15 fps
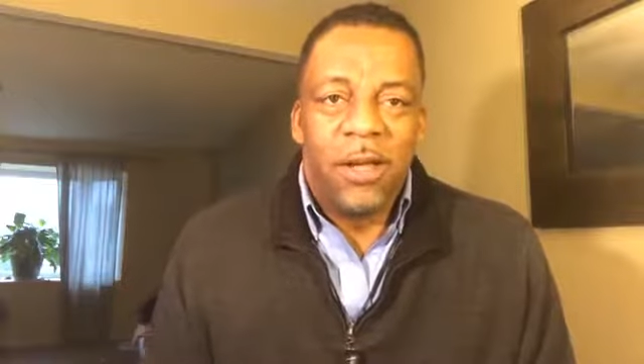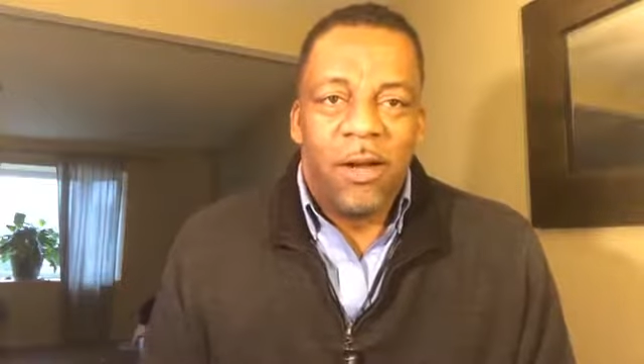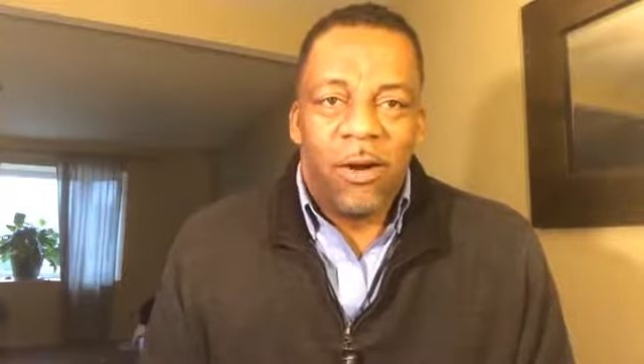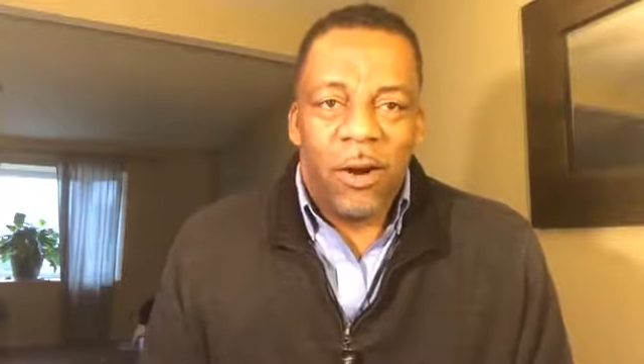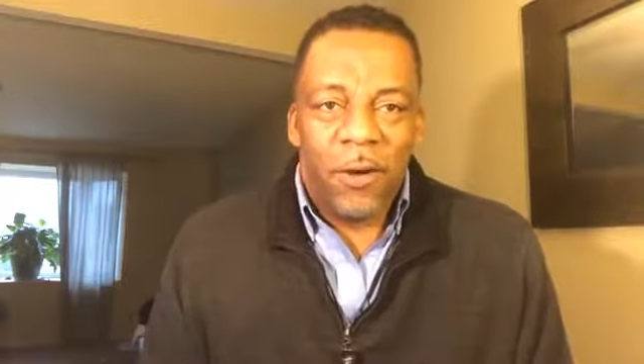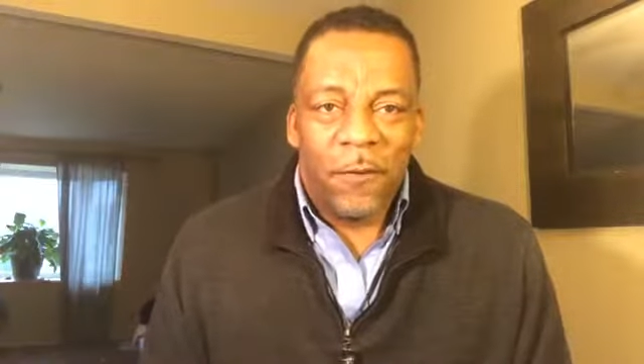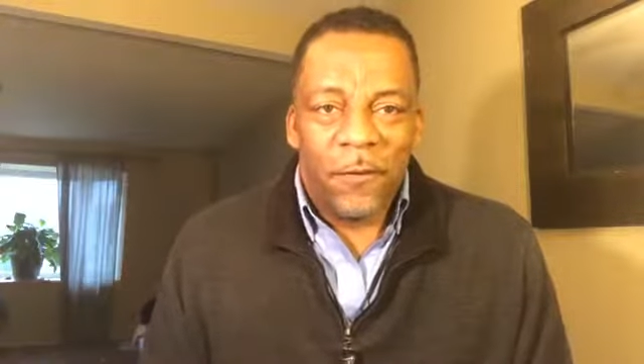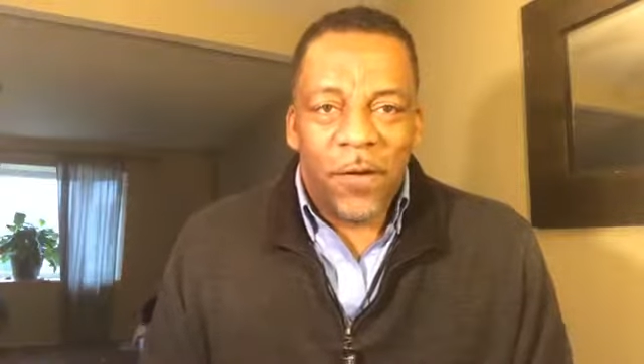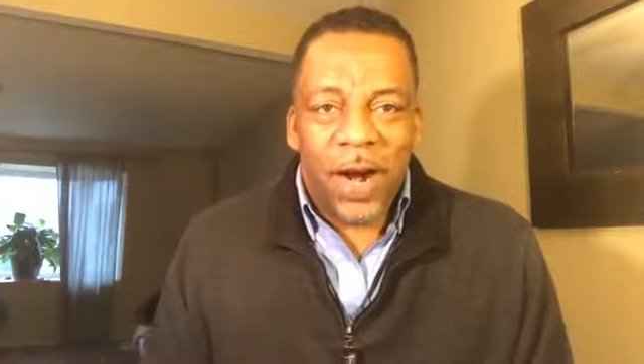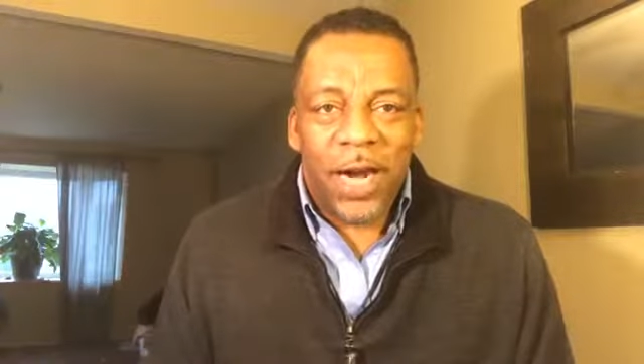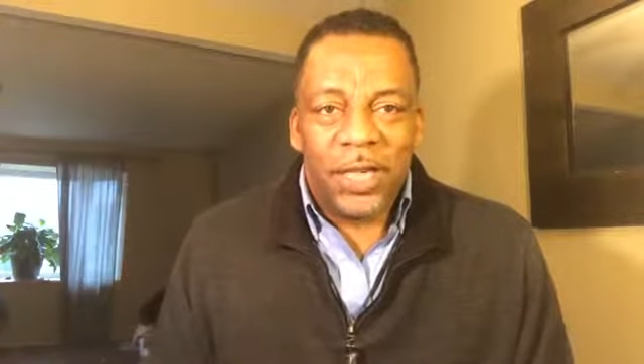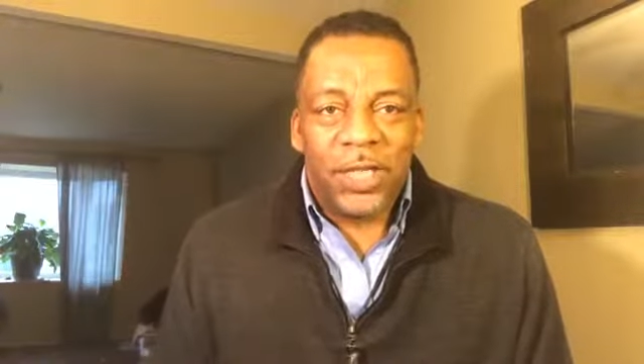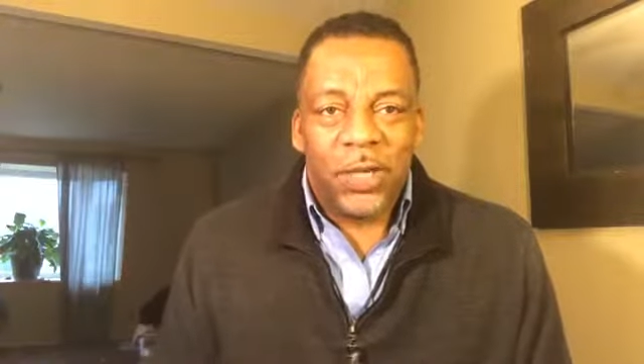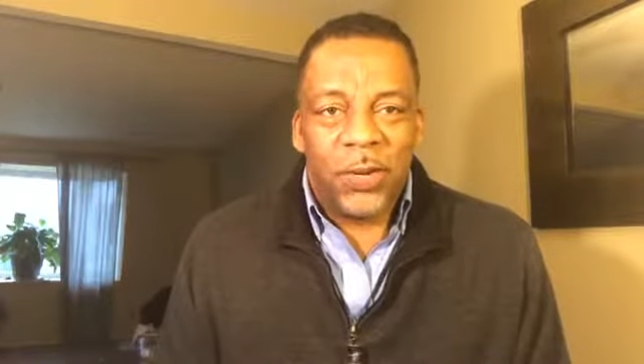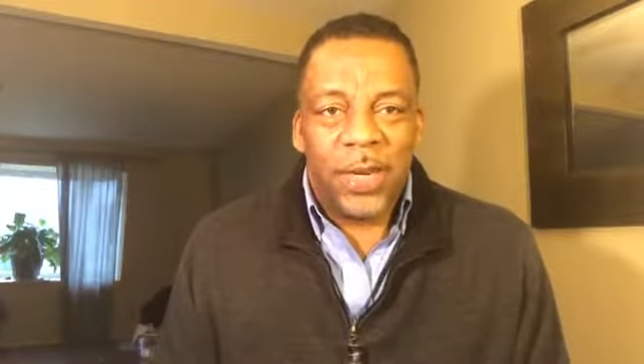On
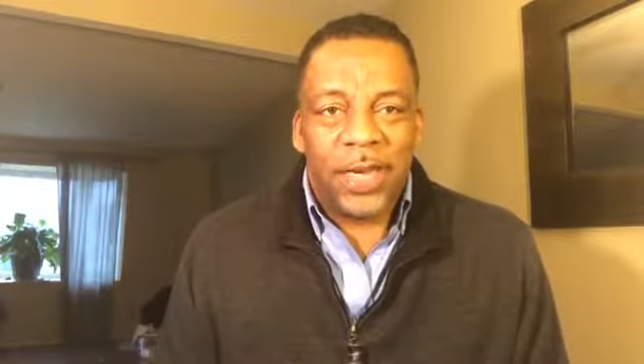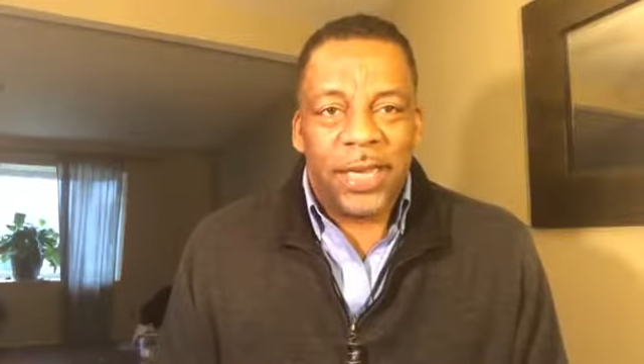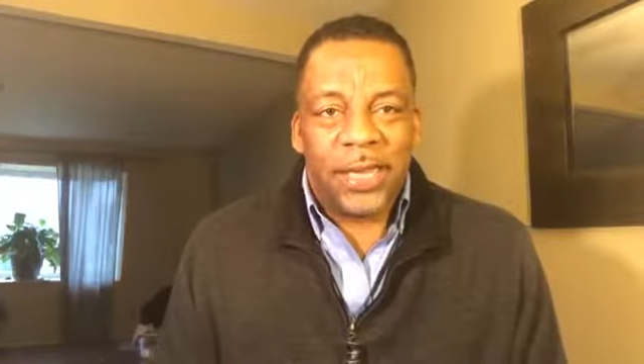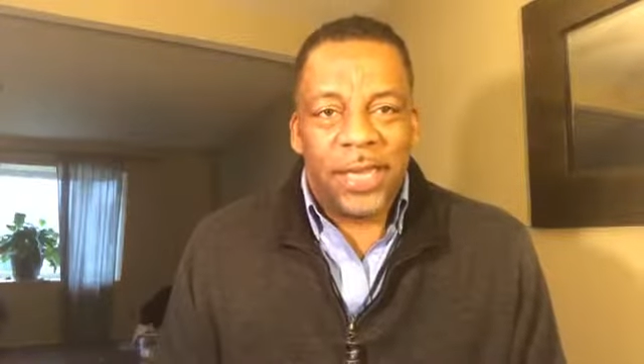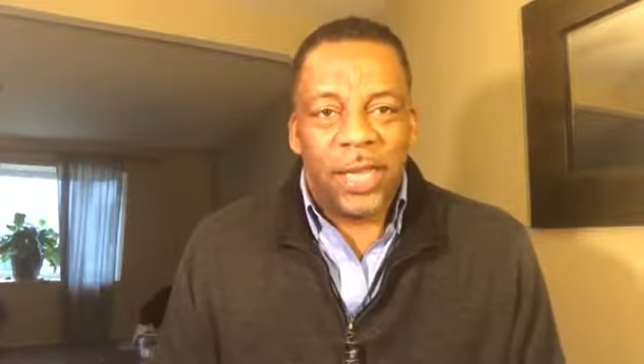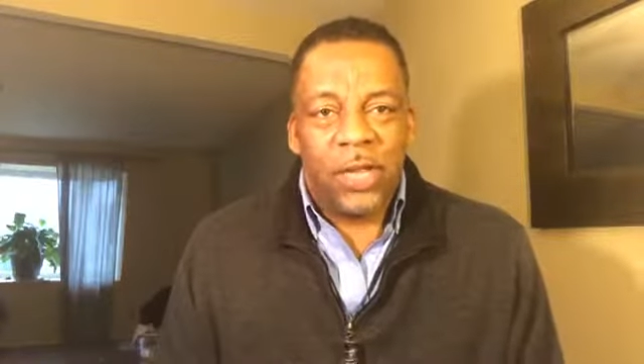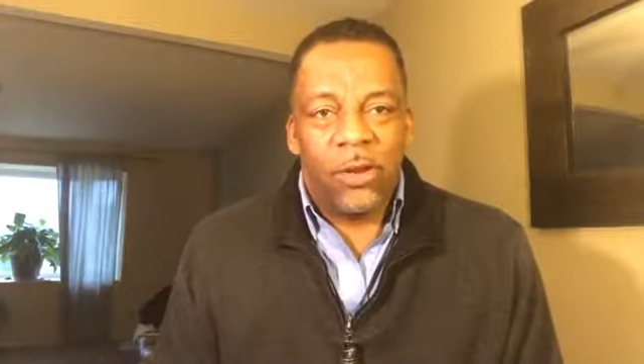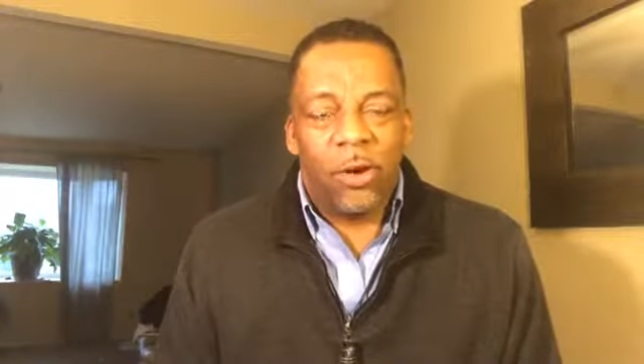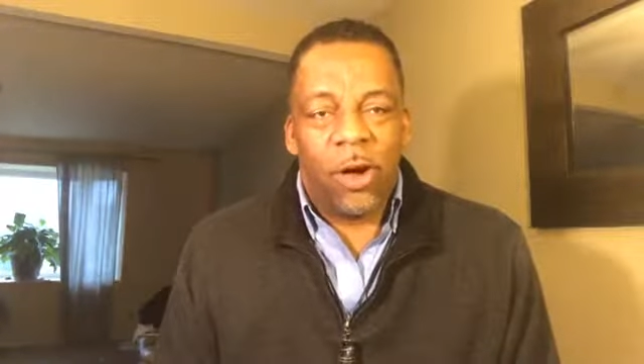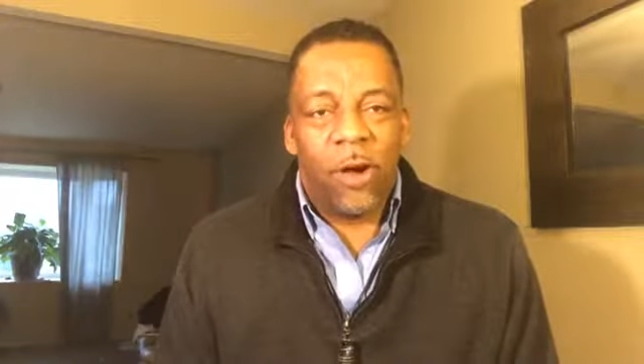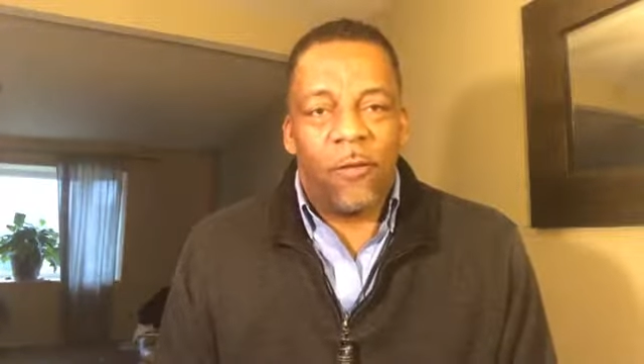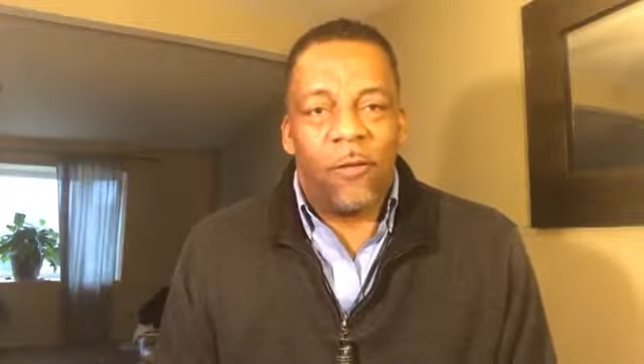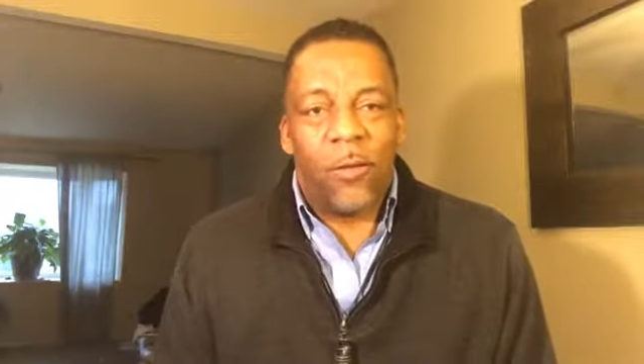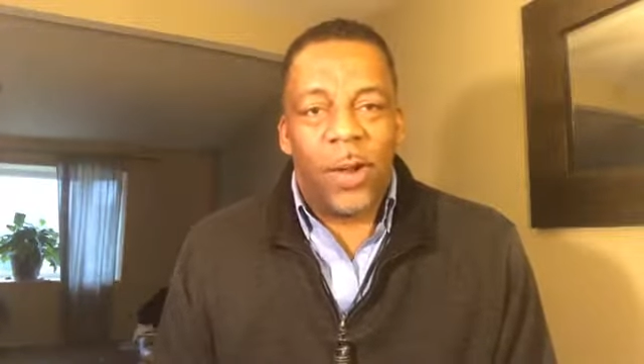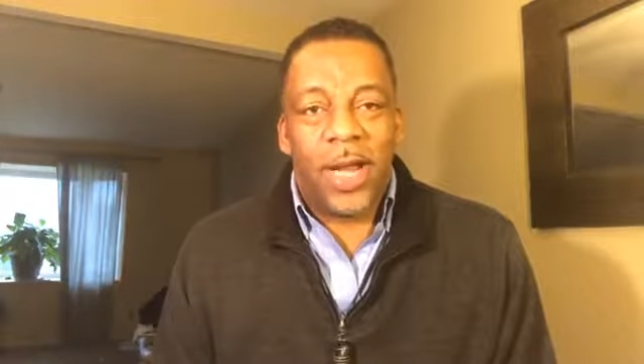Fire Show. I'd like to thank you
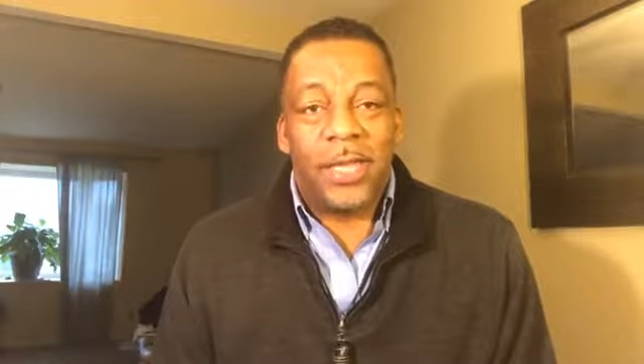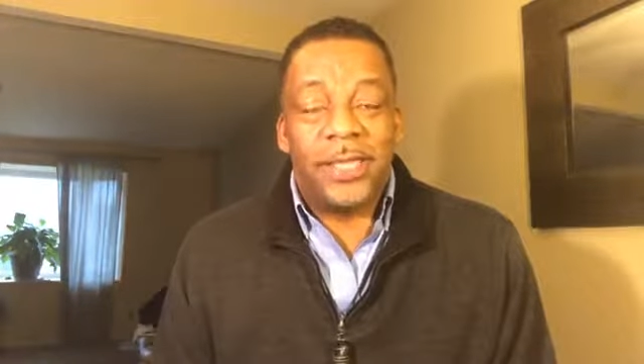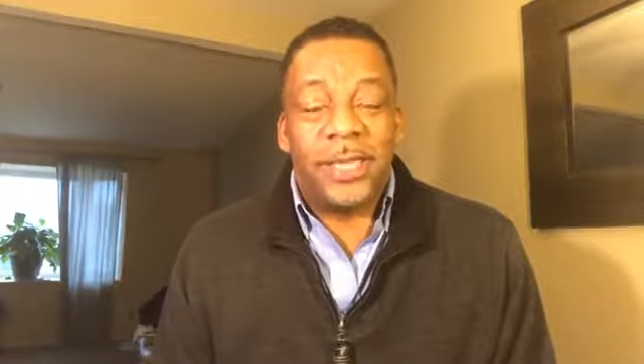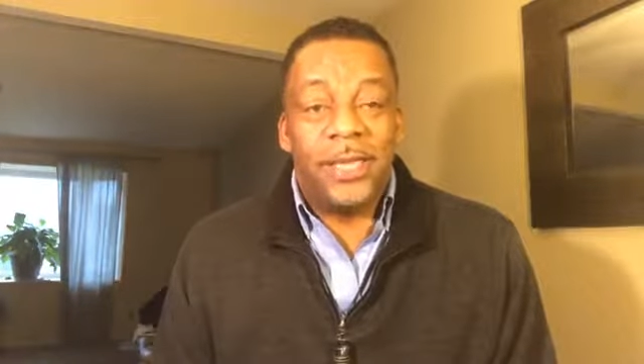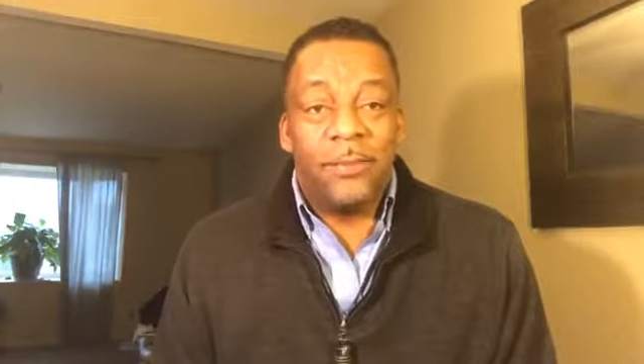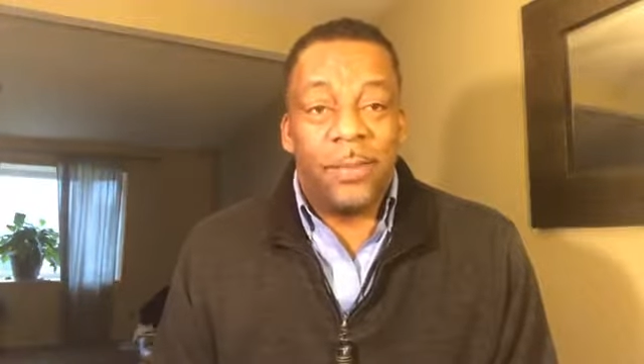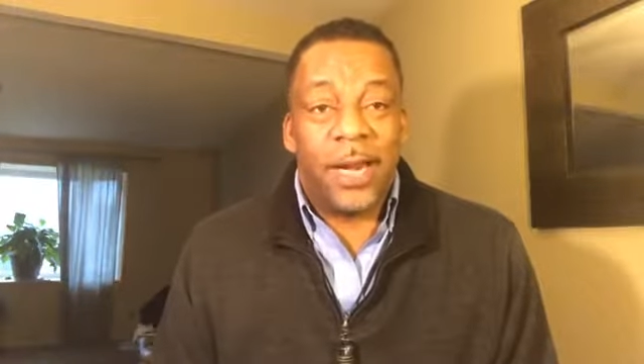all for watching.